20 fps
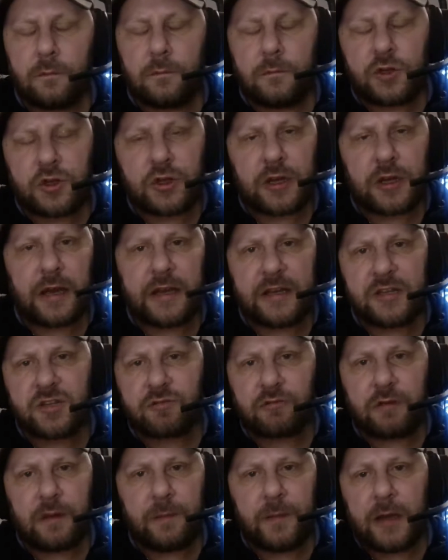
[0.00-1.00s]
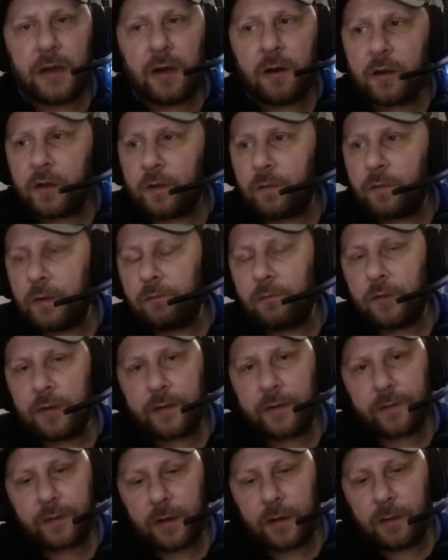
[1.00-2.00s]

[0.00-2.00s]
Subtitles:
shouty, screamy argument with